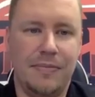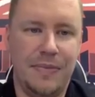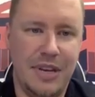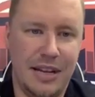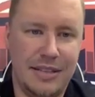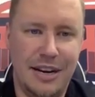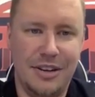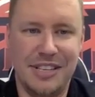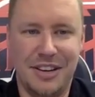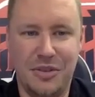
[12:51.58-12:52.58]
You got
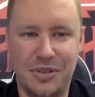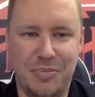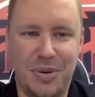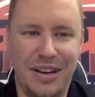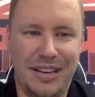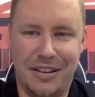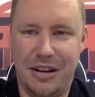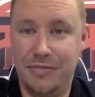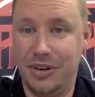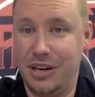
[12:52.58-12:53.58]
Tarasenko, DeBrincat,
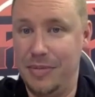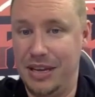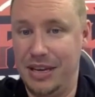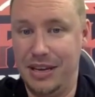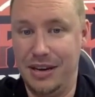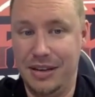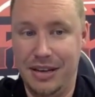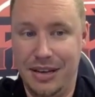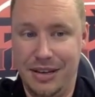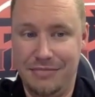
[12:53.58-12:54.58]
Compher coming in.
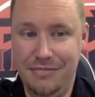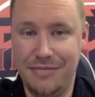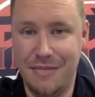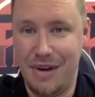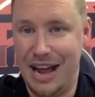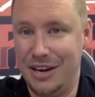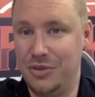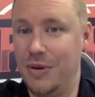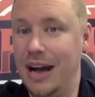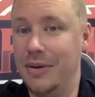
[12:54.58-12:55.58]
I know
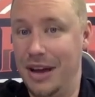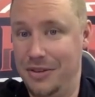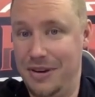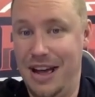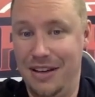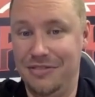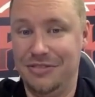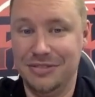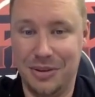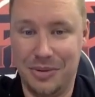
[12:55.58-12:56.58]
who I'd rather have.
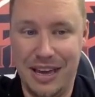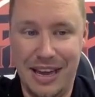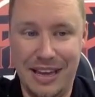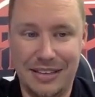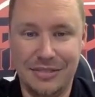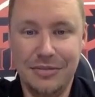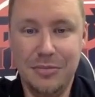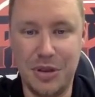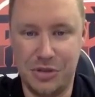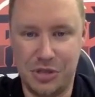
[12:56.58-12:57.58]
Okay.
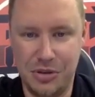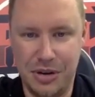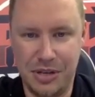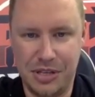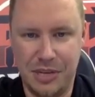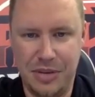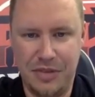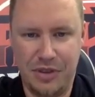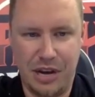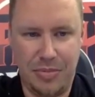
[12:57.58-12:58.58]
Pius Suter is going to be here
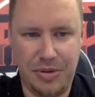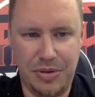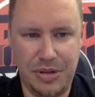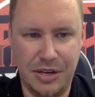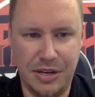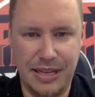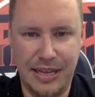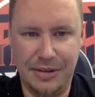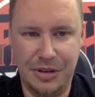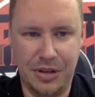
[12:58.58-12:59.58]
for a couple of years. And
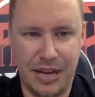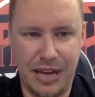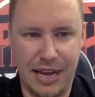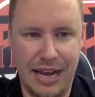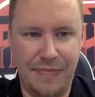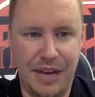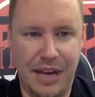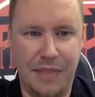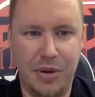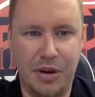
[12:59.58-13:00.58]
then you're looking at
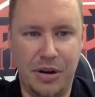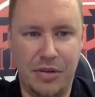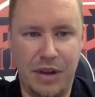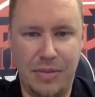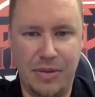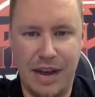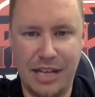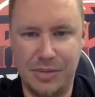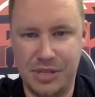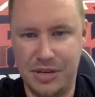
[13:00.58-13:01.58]
Berggren, Raymond,
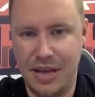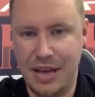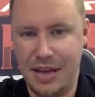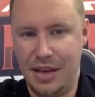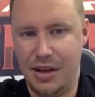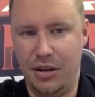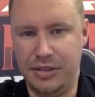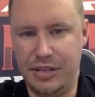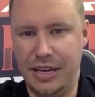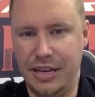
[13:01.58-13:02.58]
Rasmussen, all
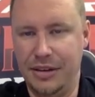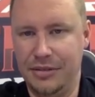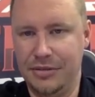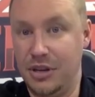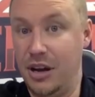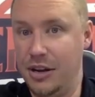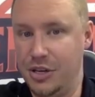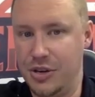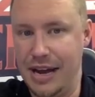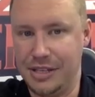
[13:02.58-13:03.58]
needing
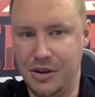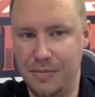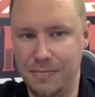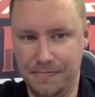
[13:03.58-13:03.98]
contracts. So